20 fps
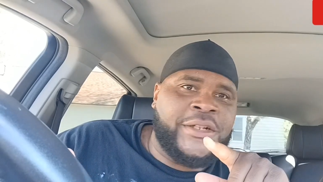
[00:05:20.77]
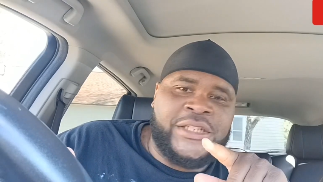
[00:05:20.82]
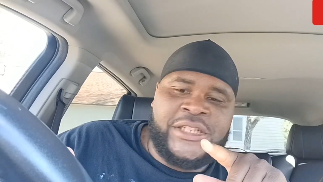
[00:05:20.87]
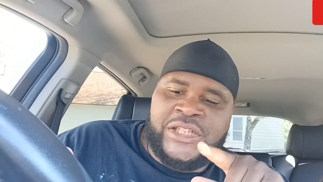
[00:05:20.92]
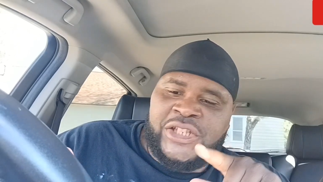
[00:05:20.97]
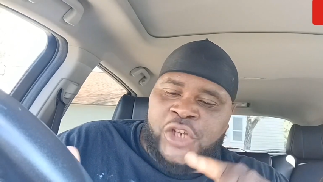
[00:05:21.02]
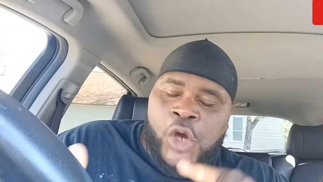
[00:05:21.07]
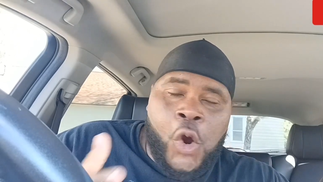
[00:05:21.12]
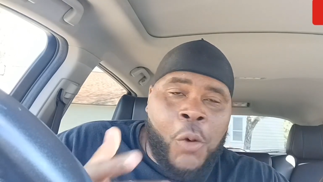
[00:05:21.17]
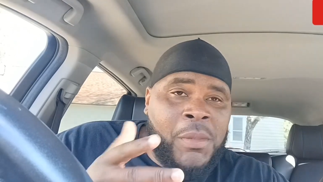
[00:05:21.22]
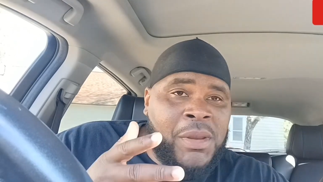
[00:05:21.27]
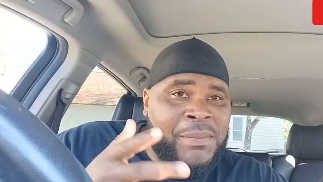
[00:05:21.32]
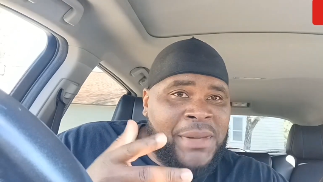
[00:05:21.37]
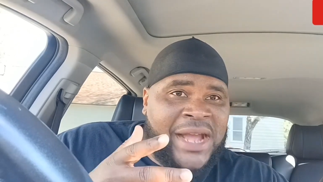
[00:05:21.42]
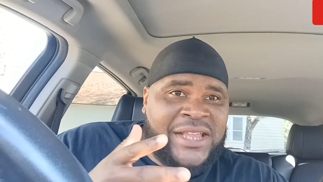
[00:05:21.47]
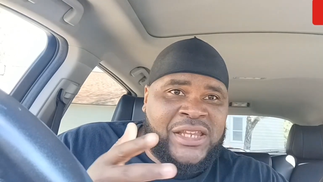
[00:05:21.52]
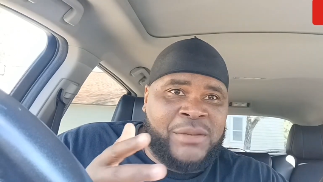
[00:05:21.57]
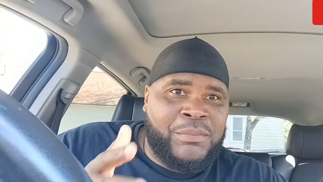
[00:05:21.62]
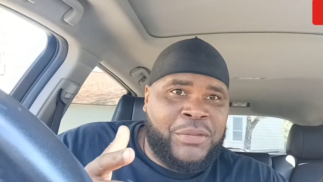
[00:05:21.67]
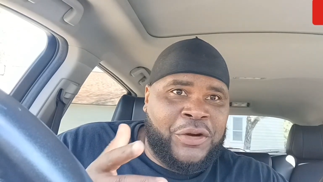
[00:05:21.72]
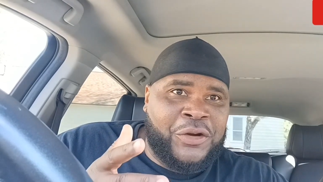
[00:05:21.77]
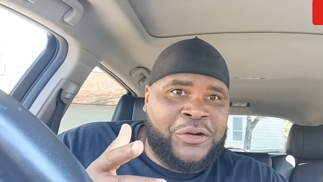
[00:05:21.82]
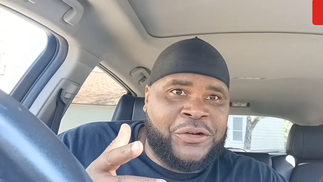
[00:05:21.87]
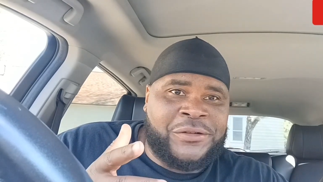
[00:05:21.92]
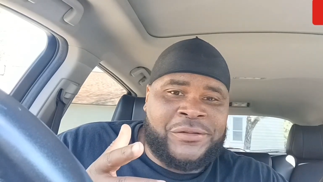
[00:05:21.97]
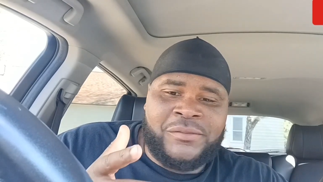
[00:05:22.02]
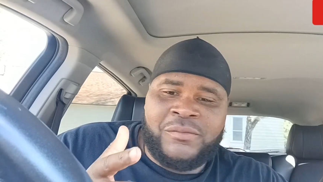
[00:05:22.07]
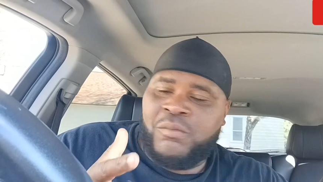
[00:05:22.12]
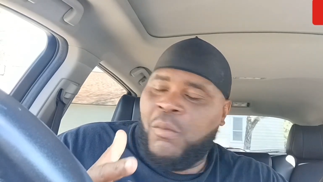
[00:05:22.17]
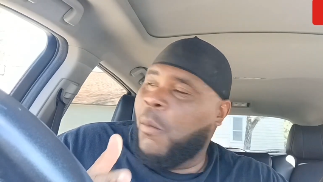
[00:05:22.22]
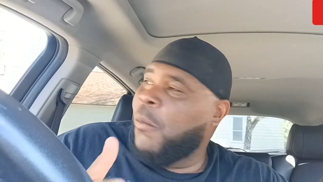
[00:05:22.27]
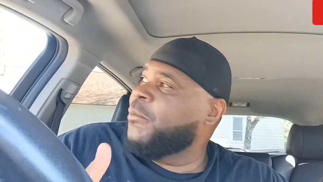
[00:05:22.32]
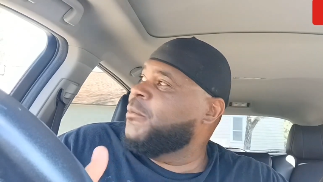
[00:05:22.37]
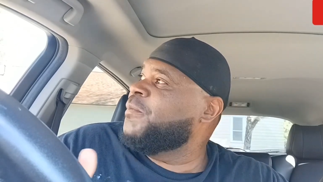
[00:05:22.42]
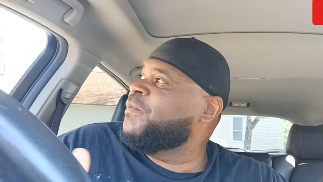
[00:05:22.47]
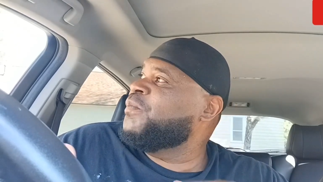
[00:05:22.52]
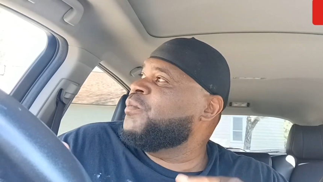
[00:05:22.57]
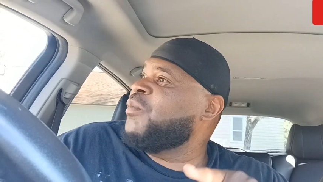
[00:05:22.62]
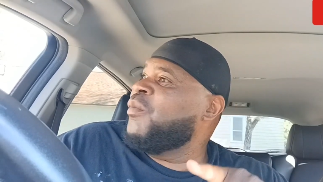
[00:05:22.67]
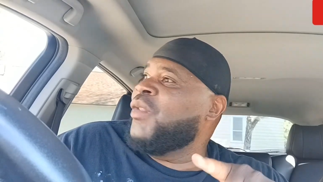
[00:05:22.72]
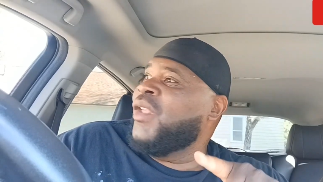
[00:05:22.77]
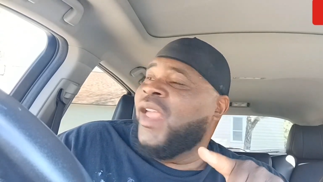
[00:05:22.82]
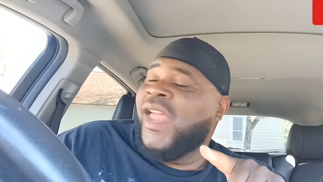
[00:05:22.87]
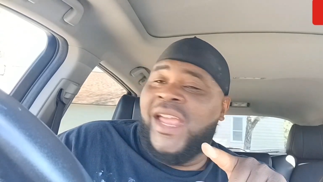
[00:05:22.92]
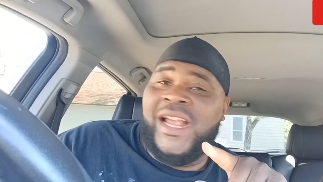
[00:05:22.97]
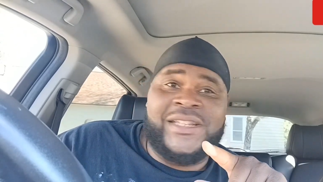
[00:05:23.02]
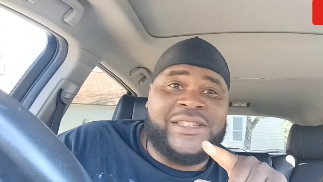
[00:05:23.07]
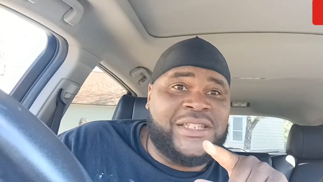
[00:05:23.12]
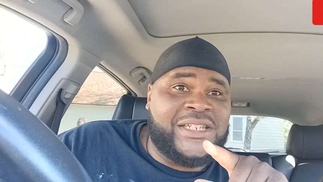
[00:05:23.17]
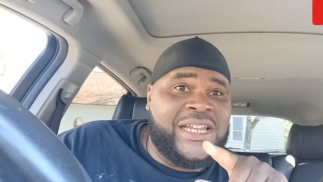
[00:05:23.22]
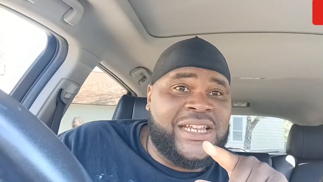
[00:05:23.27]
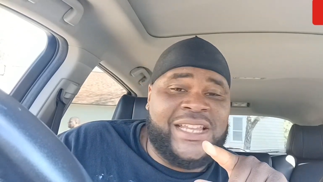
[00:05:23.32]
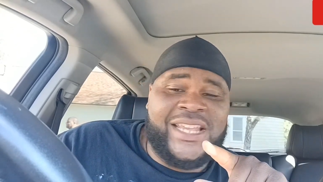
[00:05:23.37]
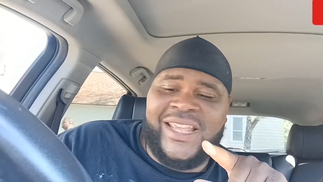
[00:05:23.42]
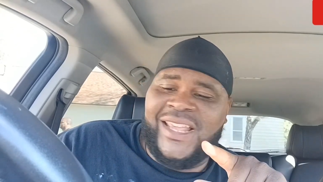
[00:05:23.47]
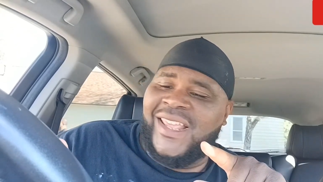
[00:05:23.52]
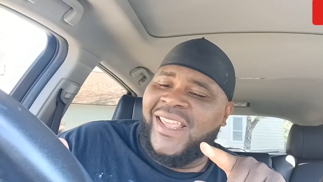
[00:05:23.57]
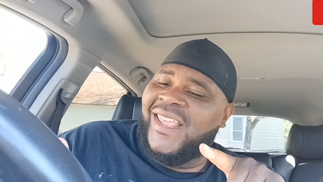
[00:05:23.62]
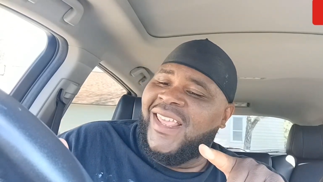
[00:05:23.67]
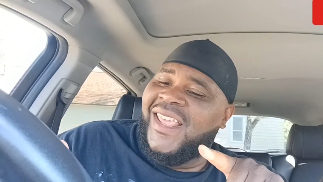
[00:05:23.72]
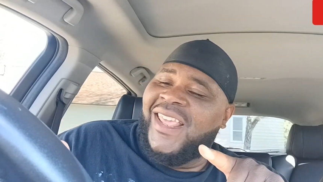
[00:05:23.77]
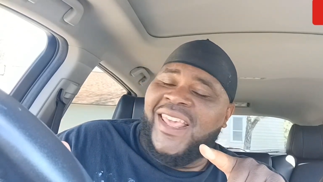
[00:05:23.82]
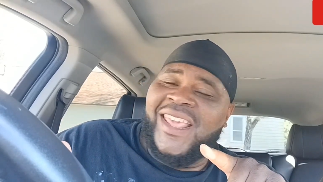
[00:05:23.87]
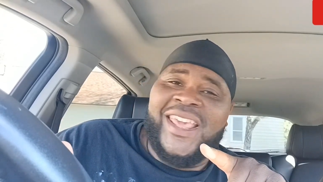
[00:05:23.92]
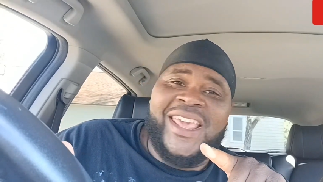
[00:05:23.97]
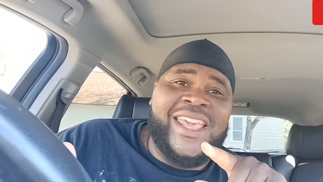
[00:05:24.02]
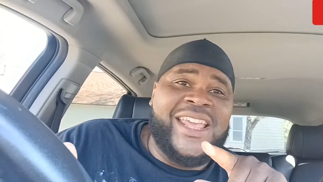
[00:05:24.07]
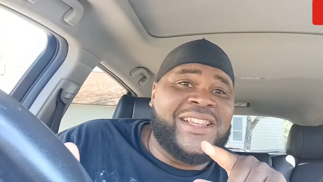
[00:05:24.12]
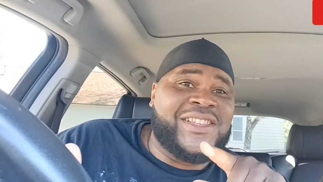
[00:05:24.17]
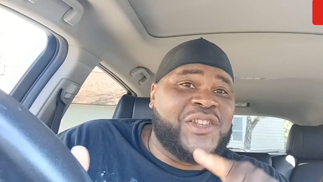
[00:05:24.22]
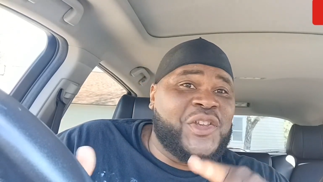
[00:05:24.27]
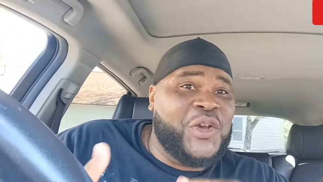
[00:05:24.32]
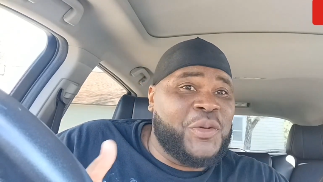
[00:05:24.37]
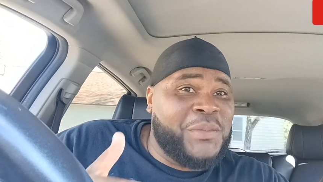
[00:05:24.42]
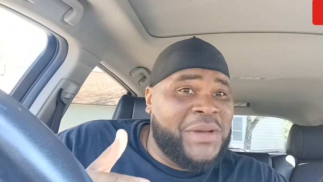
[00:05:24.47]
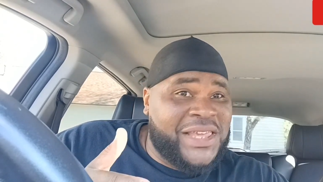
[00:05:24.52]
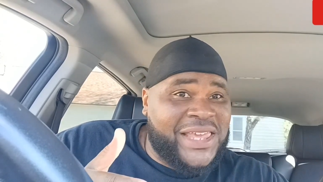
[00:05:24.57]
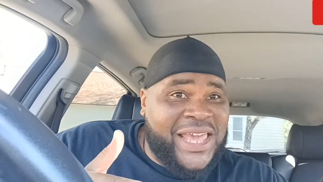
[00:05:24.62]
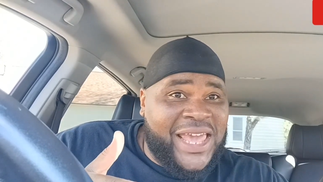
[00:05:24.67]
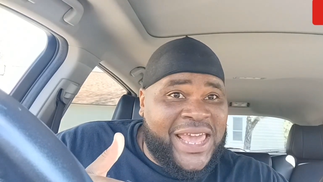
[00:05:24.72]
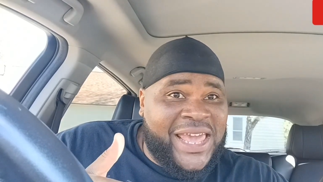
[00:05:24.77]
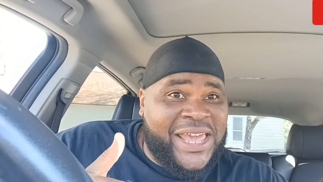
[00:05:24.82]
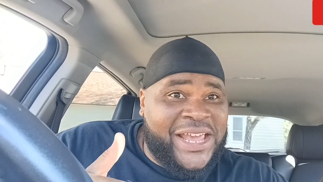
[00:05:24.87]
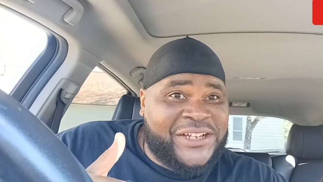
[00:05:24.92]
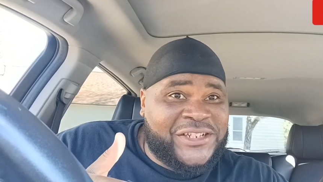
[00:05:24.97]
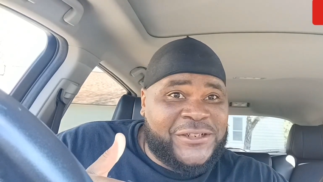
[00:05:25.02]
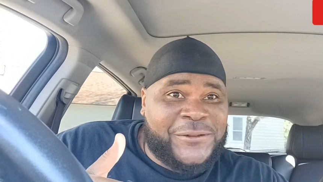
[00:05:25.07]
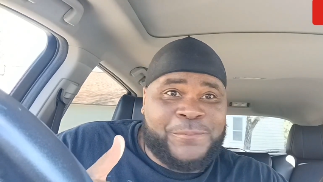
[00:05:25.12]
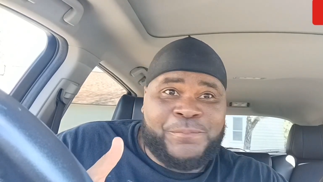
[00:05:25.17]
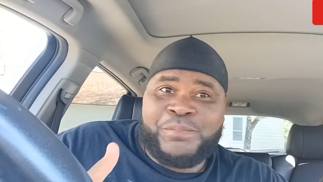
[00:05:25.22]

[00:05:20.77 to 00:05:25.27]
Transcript: He told me about the burger. He took my cash.